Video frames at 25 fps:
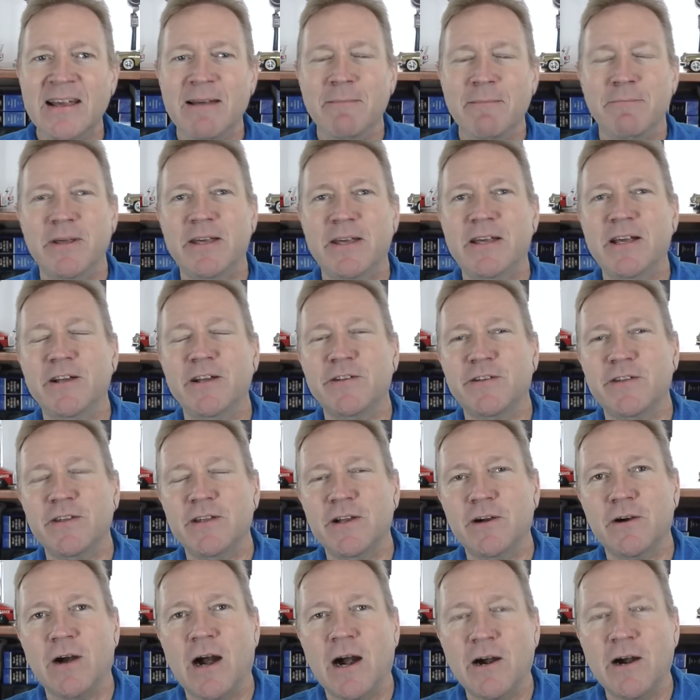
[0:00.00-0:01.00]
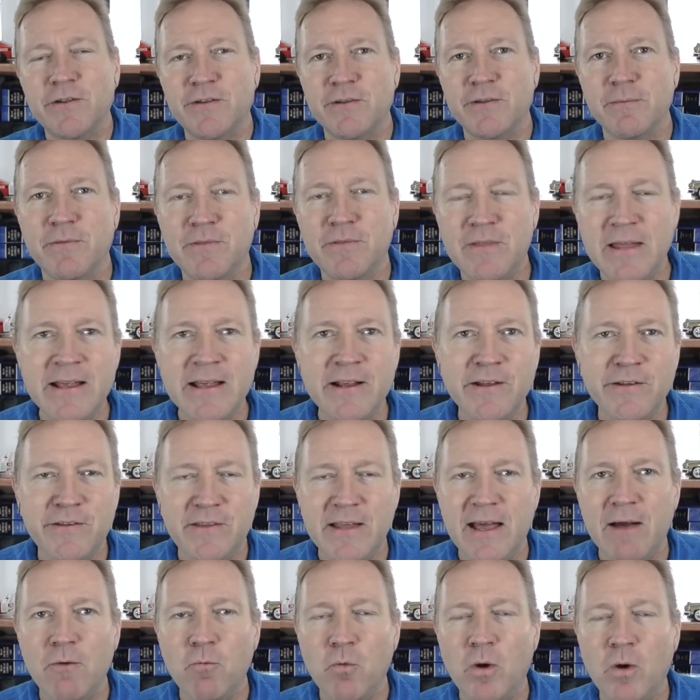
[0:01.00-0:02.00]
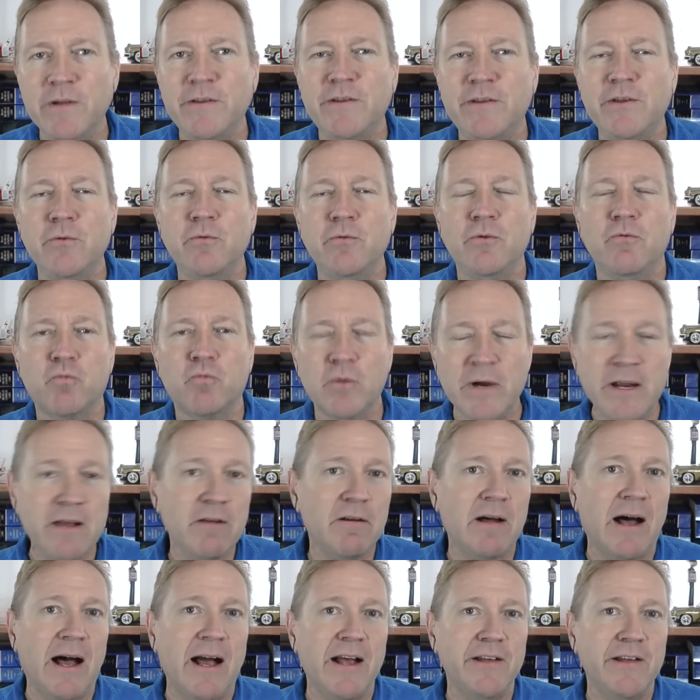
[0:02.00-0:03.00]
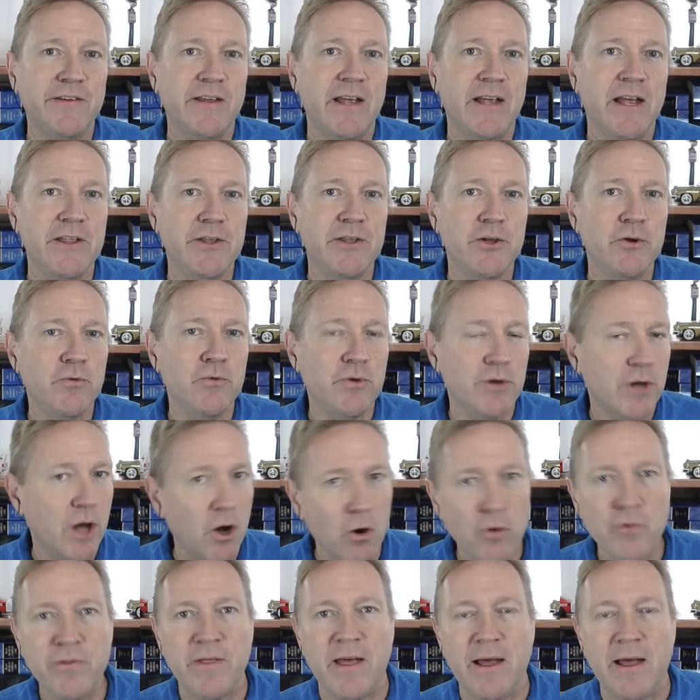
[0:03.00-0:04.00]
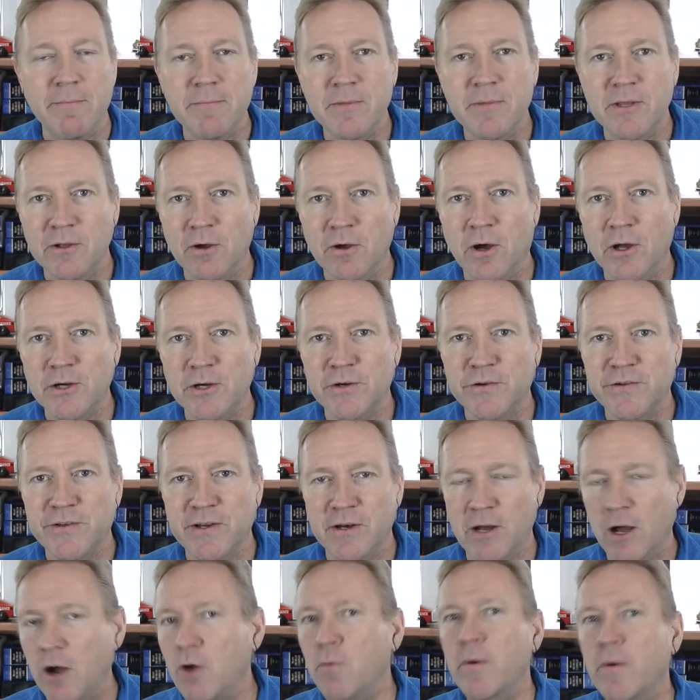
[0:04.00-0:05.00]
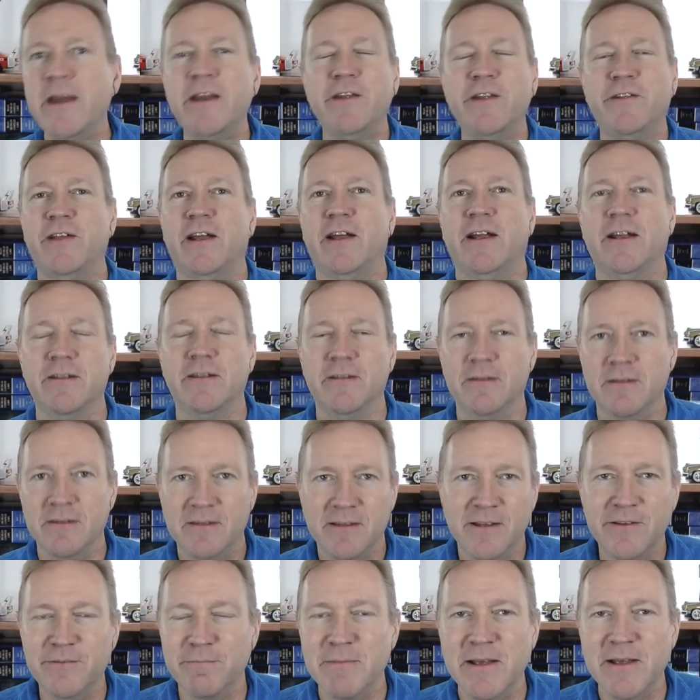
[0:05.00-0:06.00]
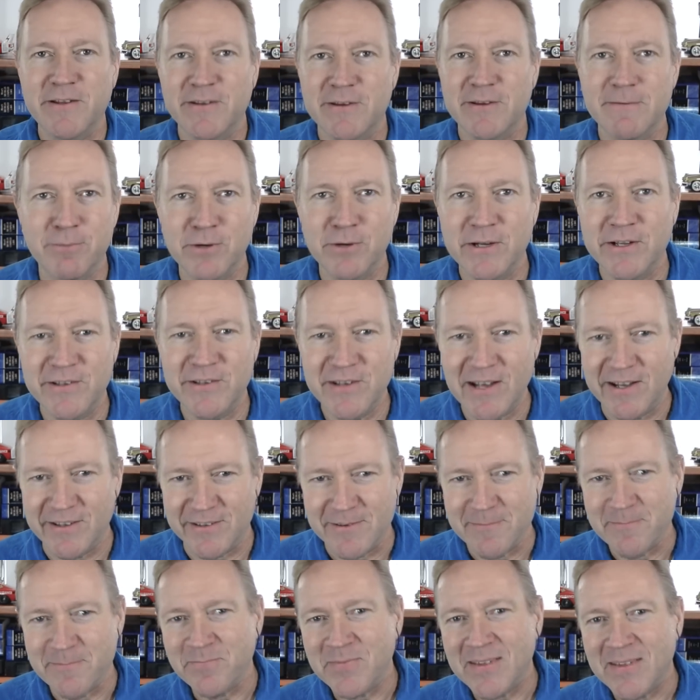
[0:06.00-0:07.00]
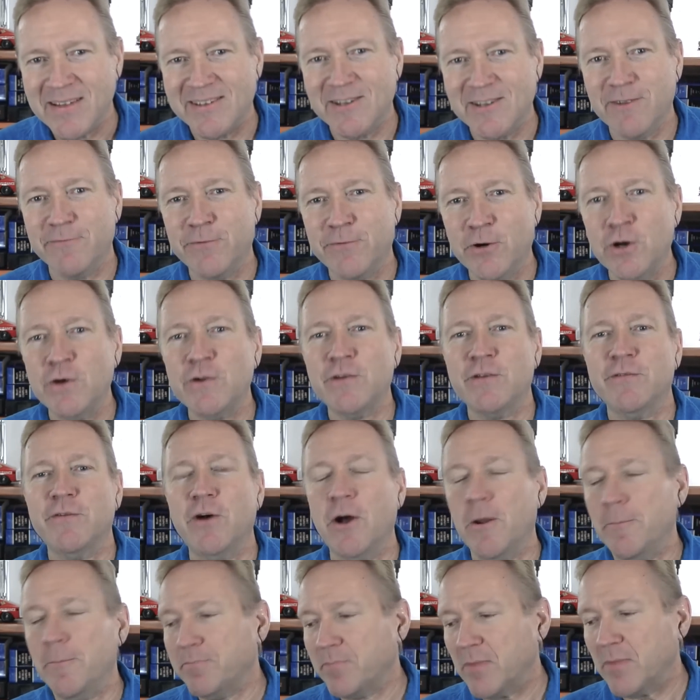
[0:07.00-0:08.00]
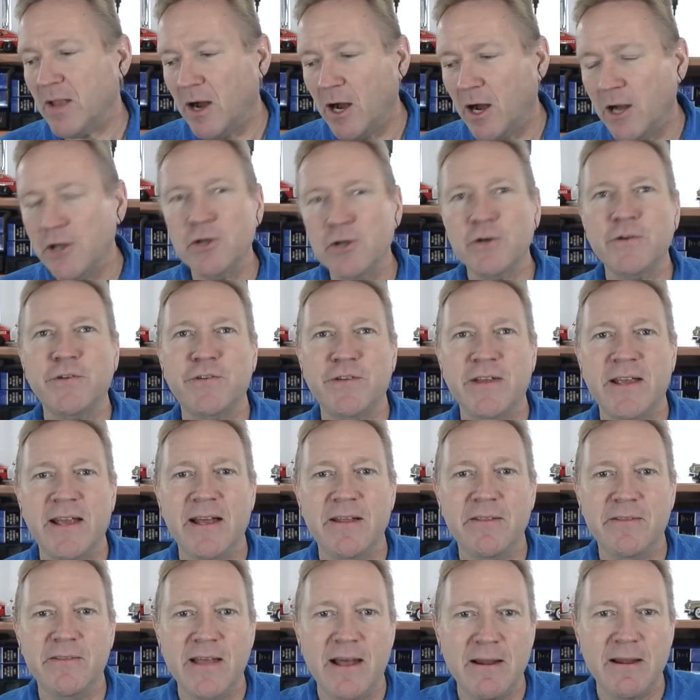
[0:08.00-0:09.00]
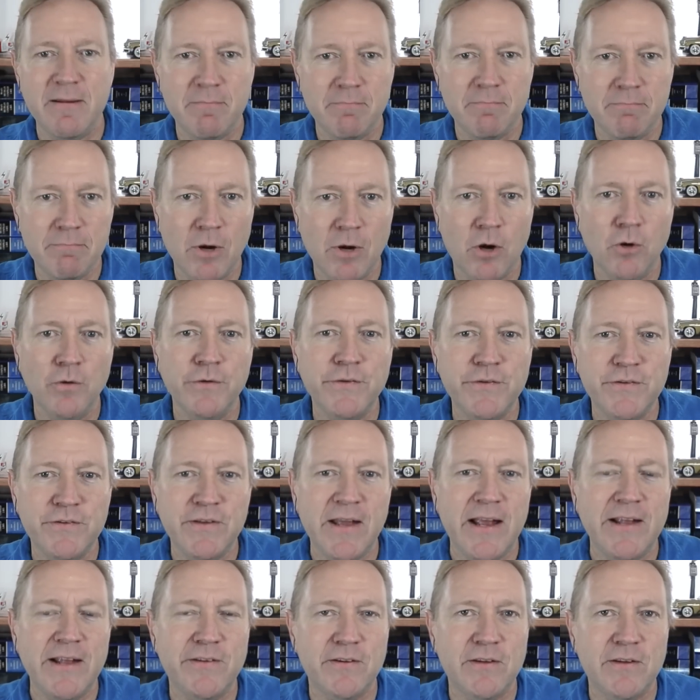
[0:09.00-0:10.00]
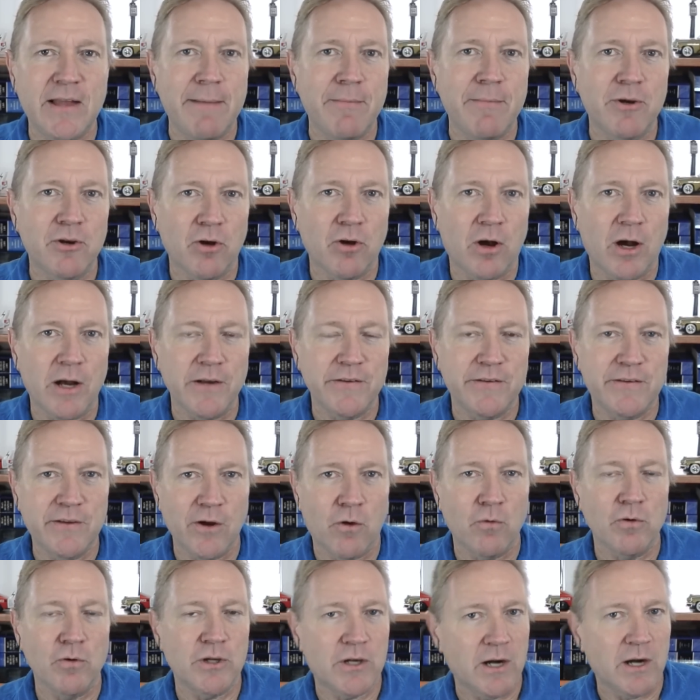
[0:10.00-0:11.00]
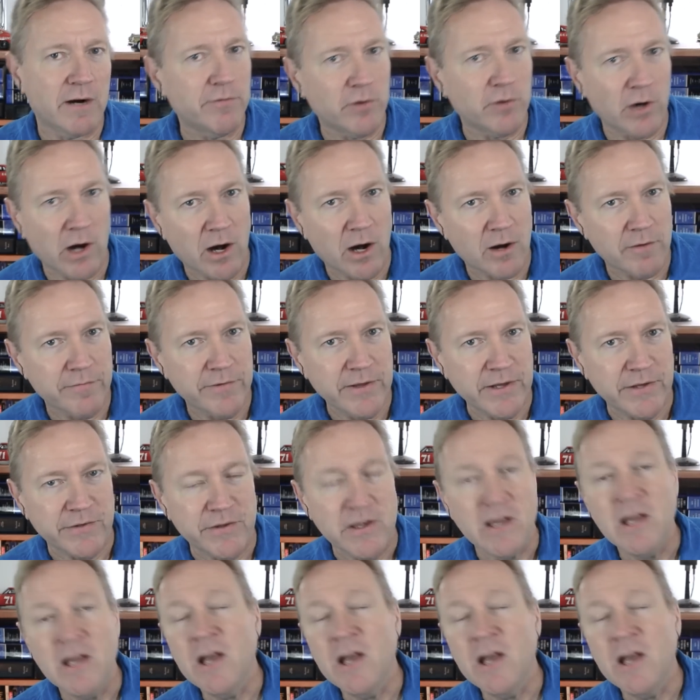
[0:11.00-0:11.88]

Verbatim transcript: because there are some things that once you realize and you know them, you'll understand, oh, wait a second, this makes complete sense. So first of all, understand that most states' lemon laws don't cover RVs.